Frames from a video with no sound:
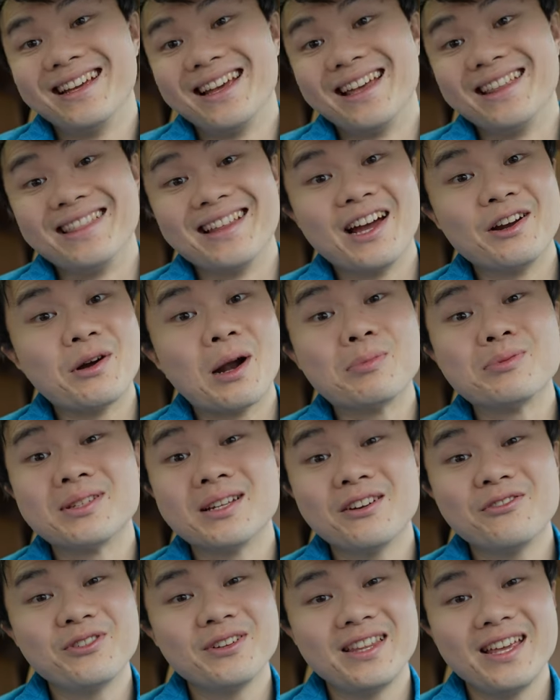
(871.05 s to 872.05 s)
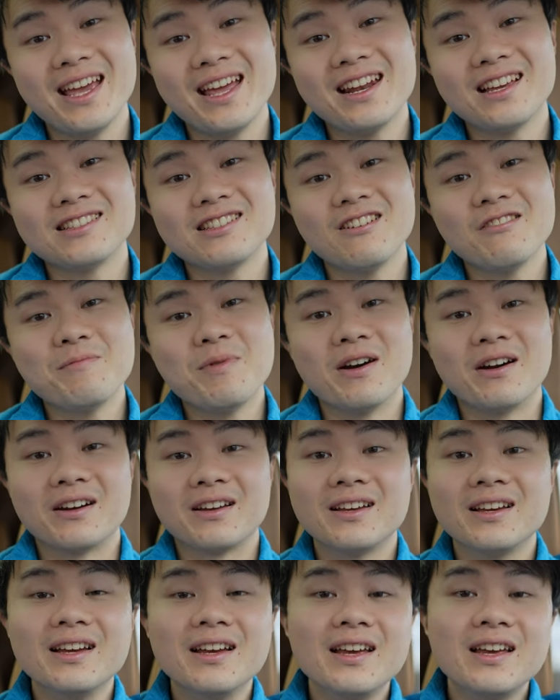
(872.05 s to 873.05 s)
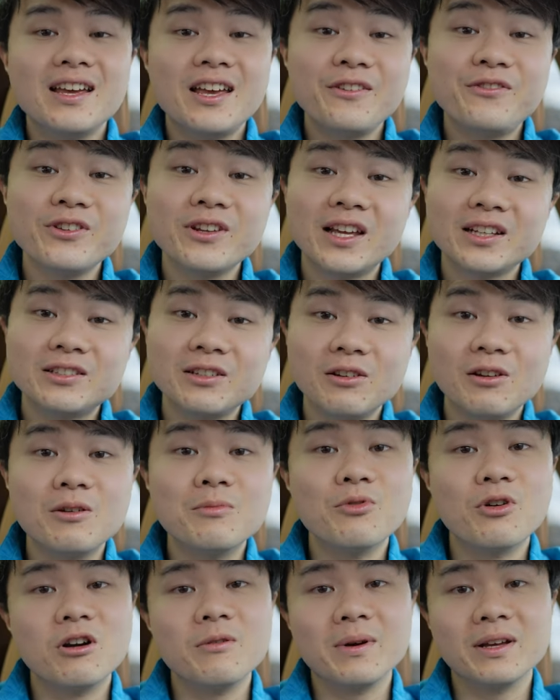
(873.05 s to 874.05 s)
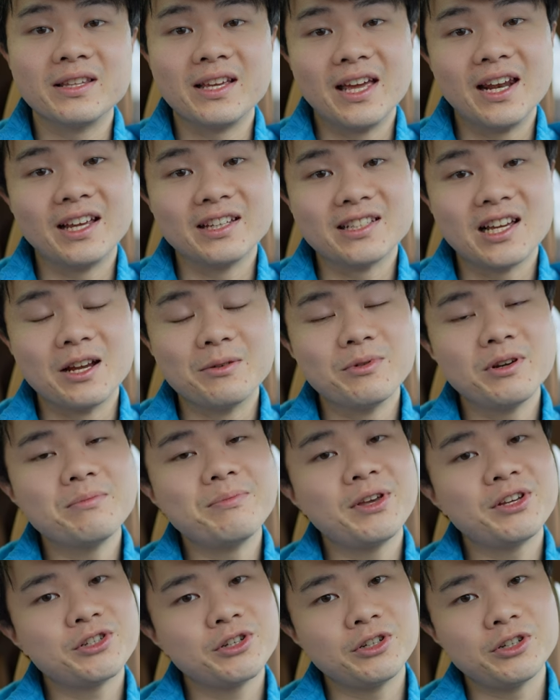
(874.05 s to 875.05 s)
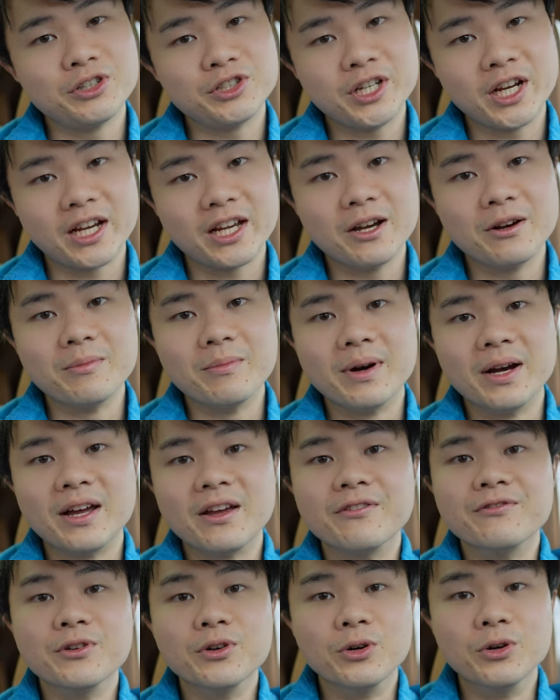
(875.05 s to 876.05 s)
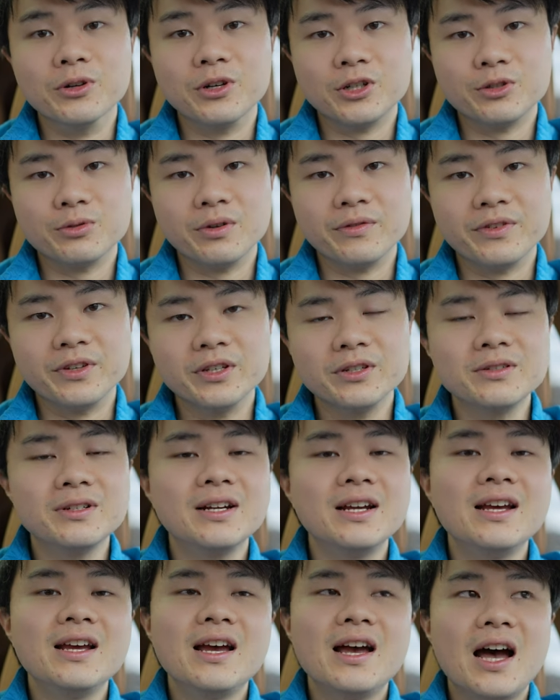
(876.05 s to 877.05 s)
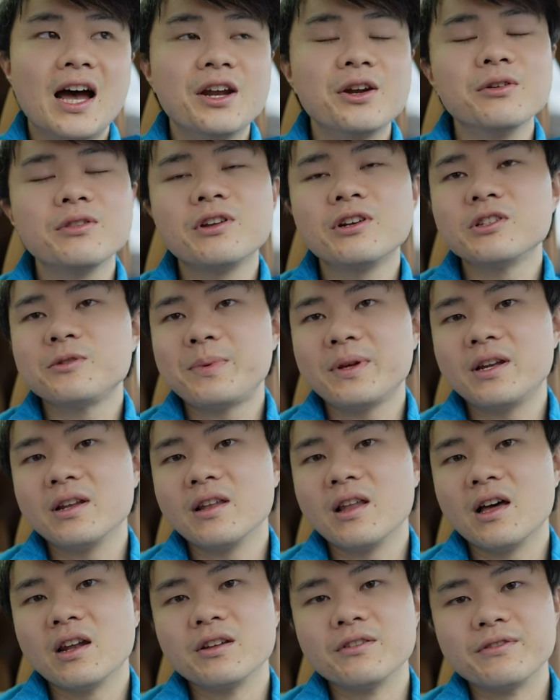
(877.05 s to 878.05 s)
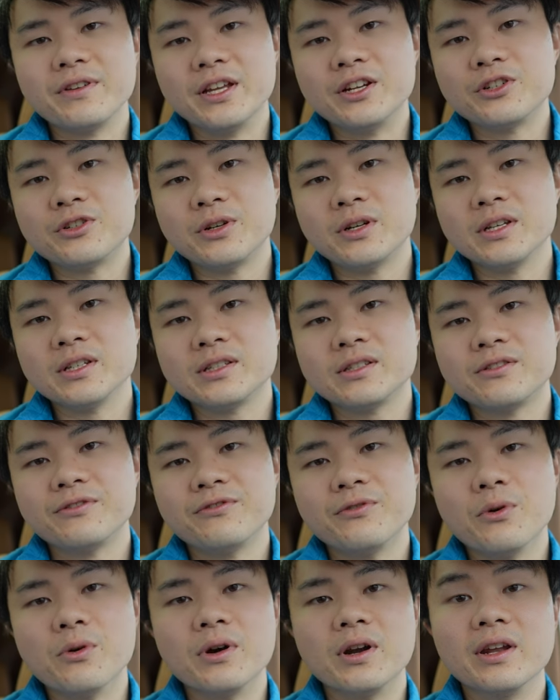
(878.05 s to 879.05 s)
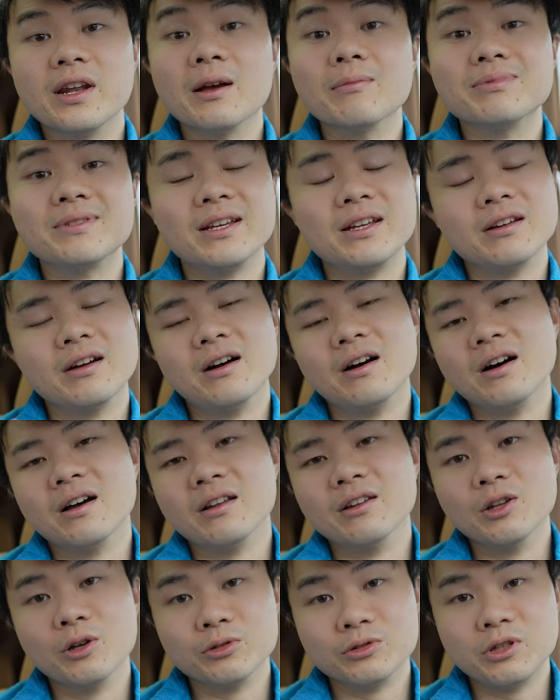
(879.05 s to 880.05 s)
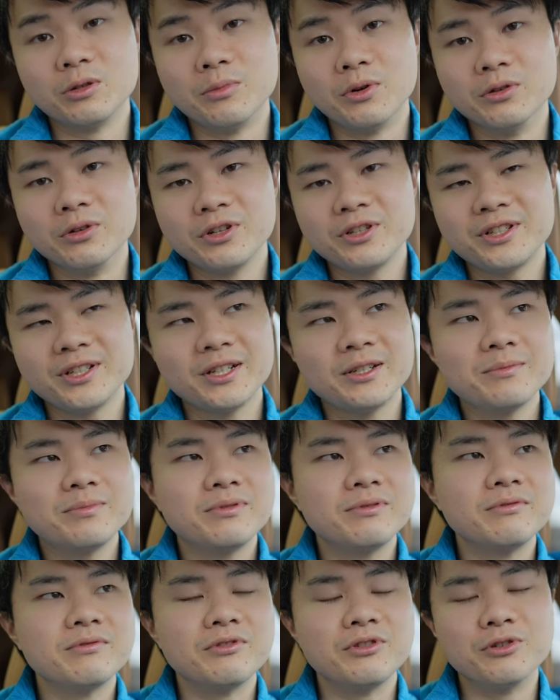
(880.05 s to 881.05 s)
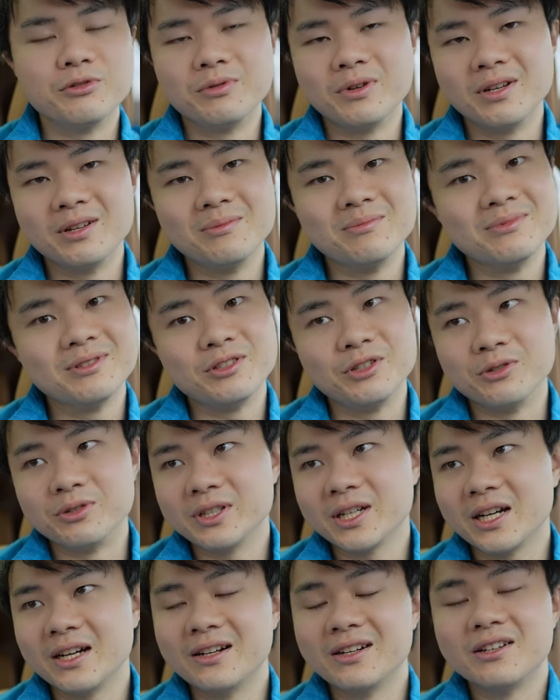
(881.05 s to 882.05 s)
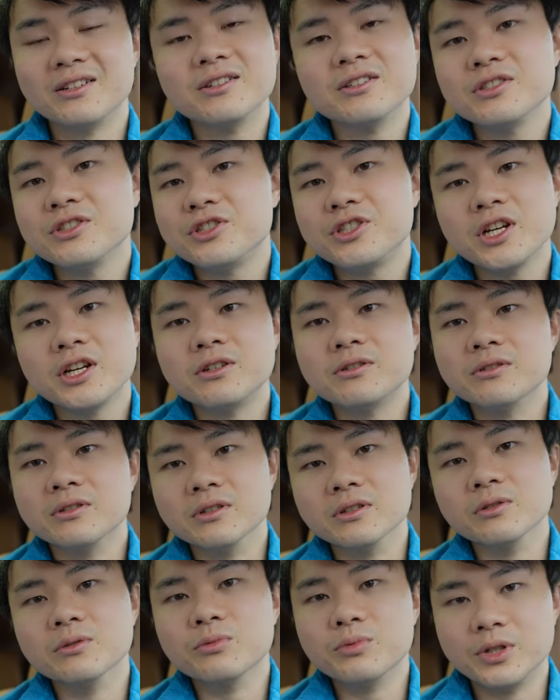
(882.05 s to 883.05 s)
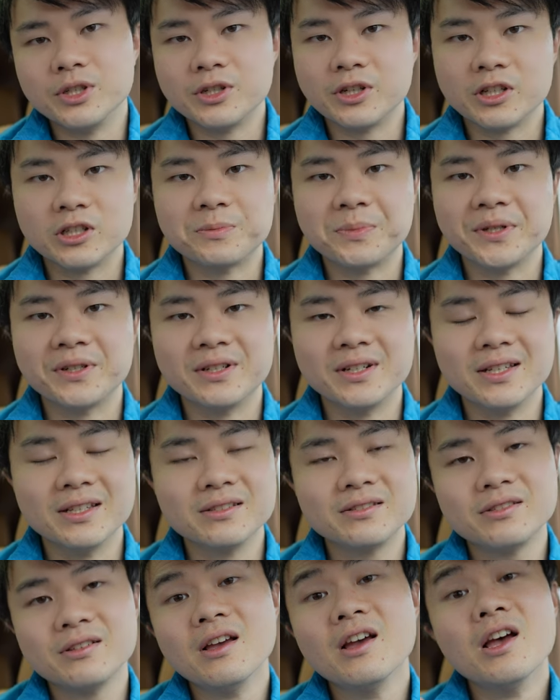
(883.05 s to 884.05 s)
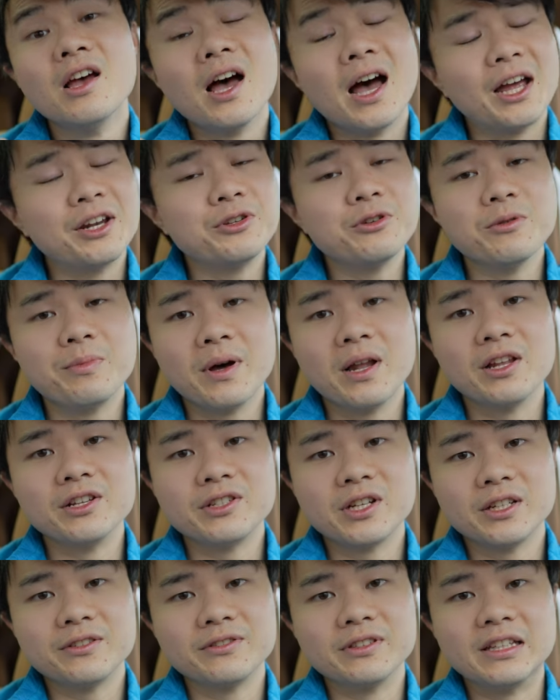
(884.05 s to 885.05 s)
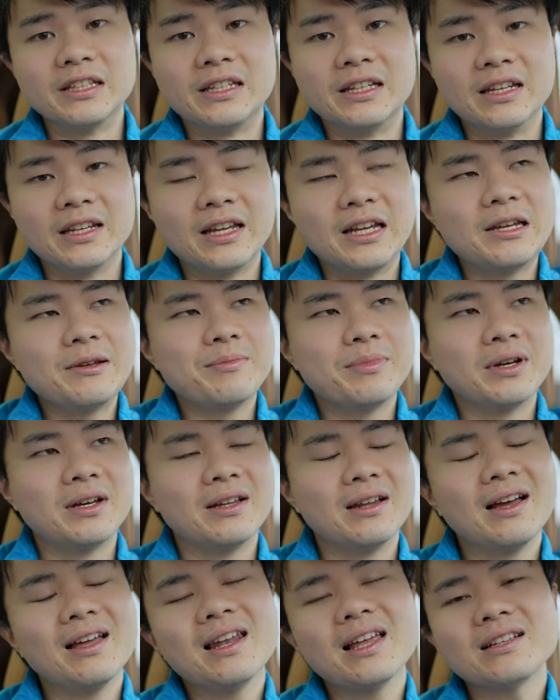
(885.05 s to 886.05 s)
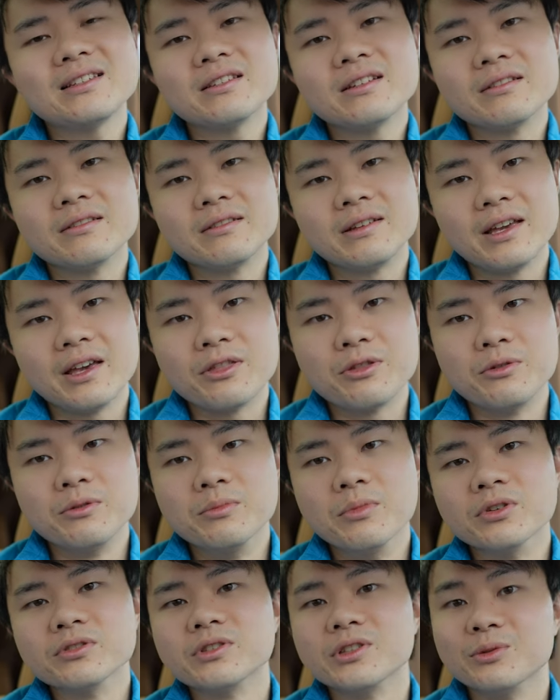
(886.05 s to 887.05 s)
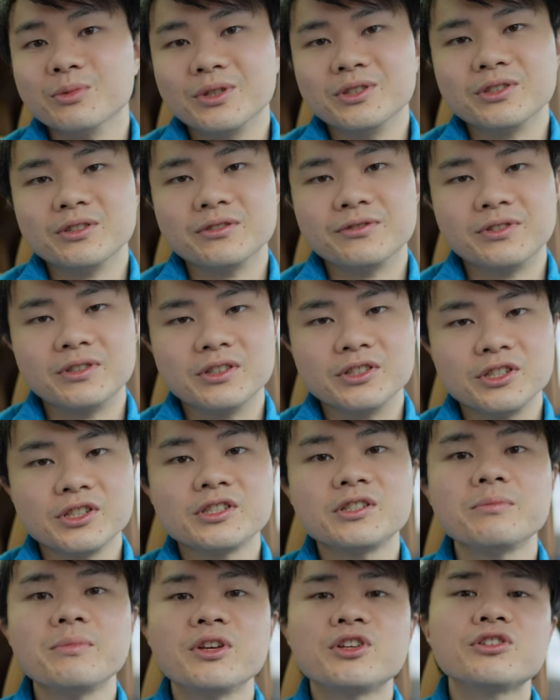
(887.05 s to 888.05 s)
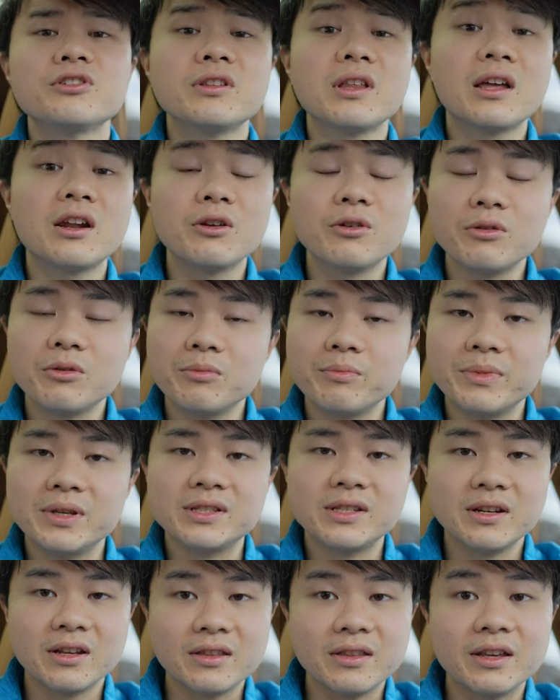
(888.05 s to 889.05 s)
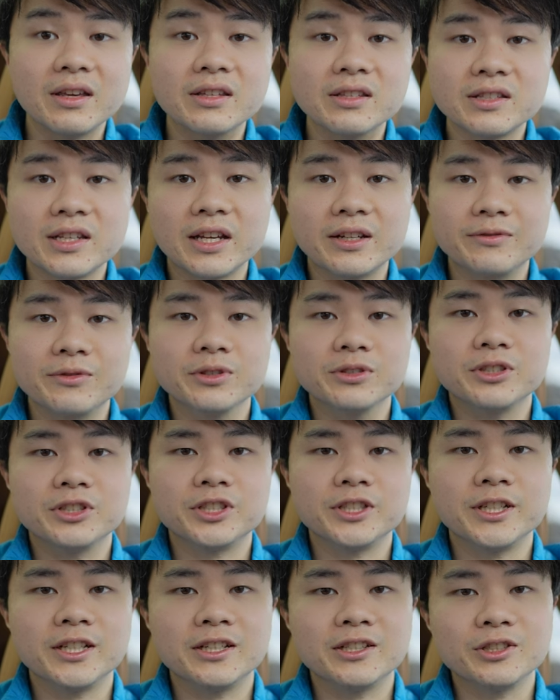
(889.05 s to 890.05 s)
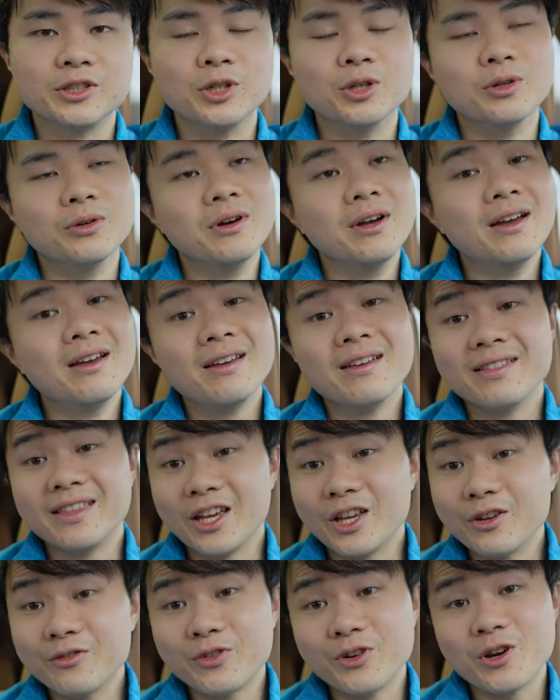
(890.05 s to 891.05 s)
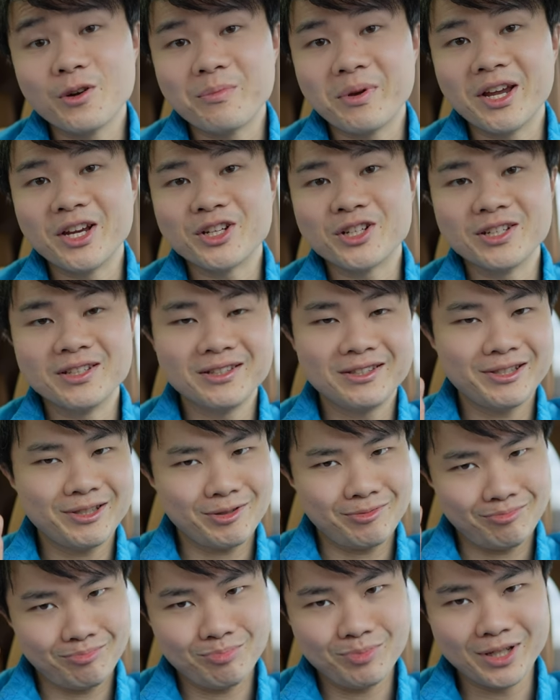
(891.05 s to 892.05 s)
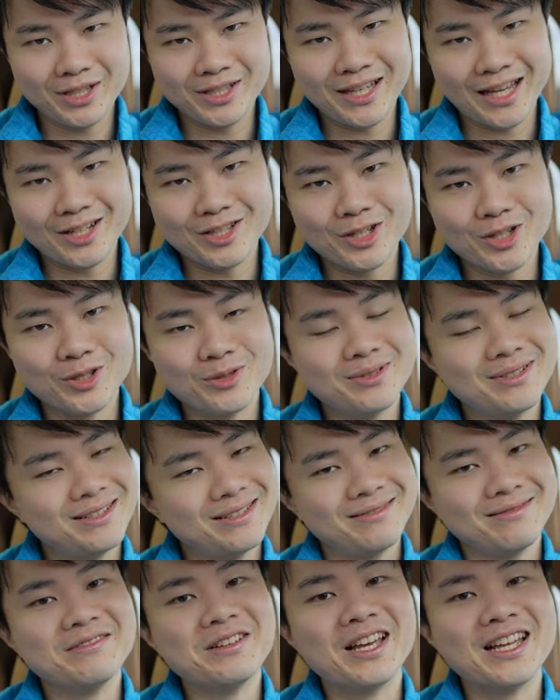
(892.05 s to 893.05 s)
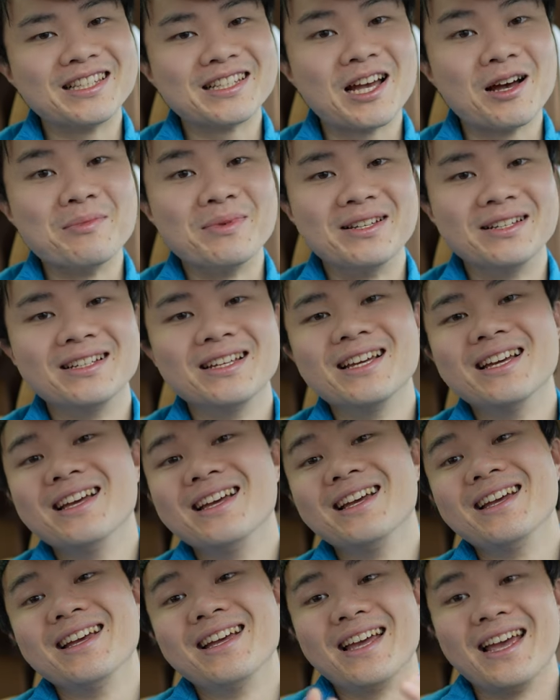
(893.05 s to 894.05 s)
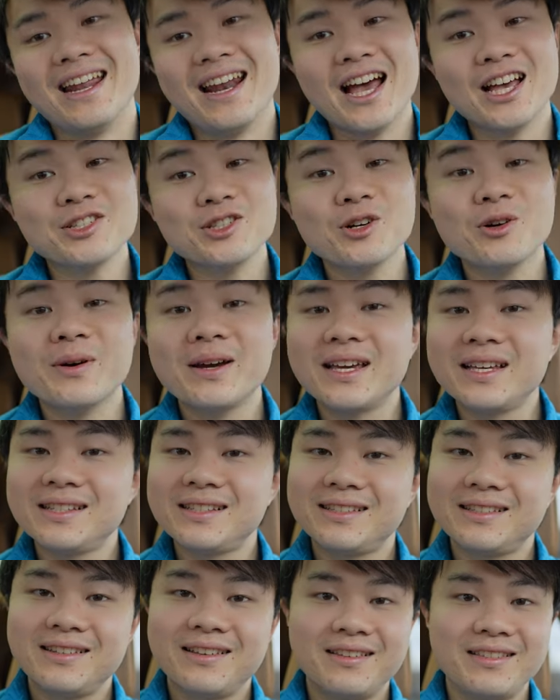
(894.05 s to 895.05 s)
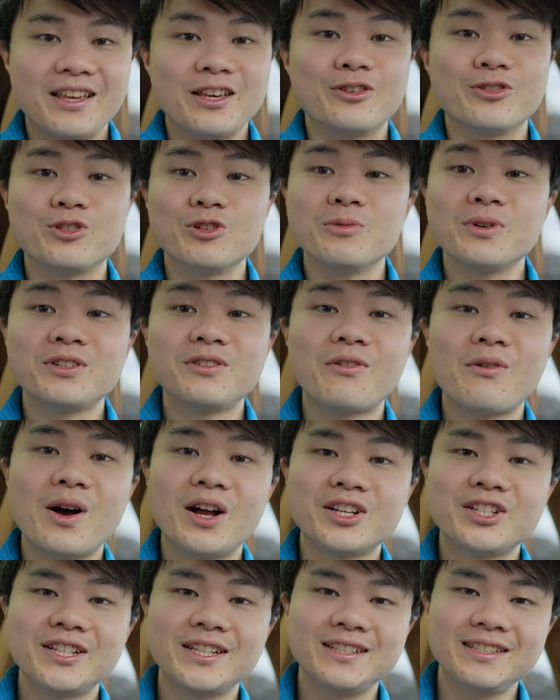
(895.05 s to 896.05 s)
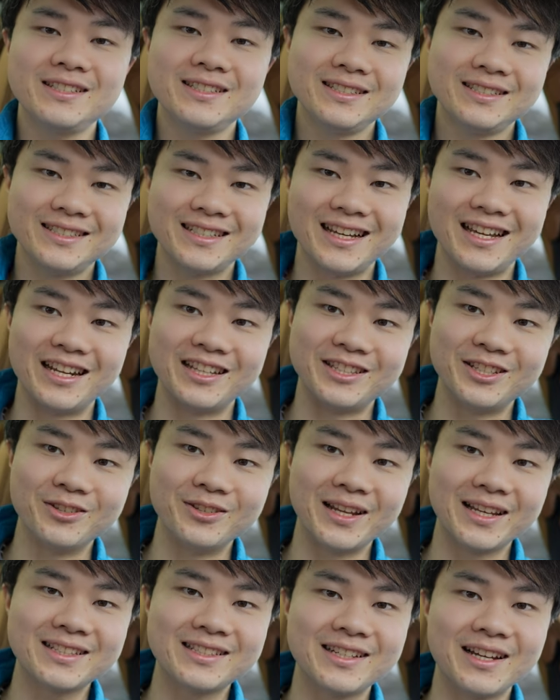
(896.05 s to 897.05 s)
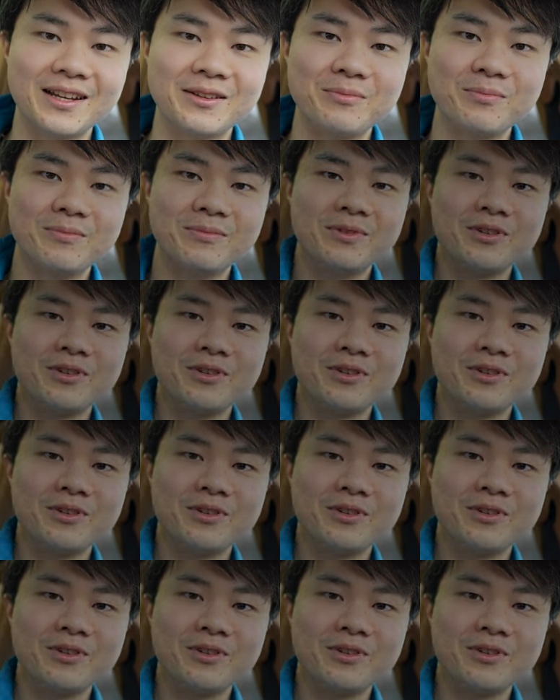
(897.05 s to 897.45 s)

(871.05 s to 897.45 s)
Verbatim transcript: And that wraps it up for the N X self-park. If you'd like to learn more about the N X Hybrid, make sure to check out my full owner's review. I know there's been a lot of interest for an update on long-term ownership, new rims, new tires, general winter experience. I do apologize for the delay, but I like to get through most of the winter first, just to make sure that I don't miss anything insightful to share. So thank you for your patience. Please stay tuned. It's coming. And as always, thank you so much for watching, and until next time.